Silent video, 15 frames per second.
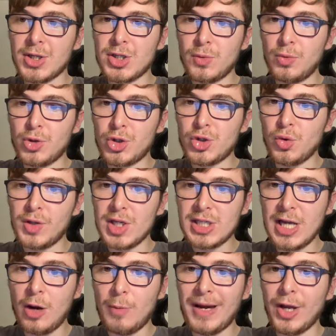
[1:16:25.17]
So we'll sort
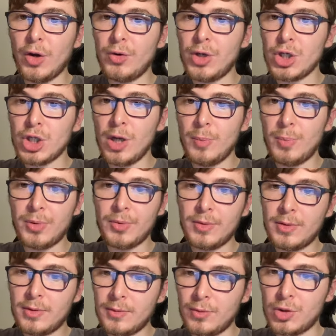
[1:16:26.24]
this out by ownership.
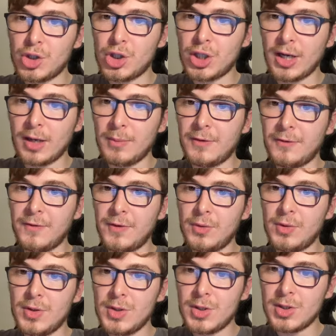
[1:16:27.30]
We'll check
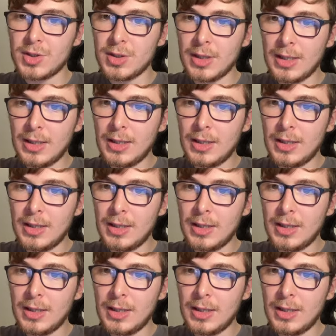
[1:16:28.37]
midfielders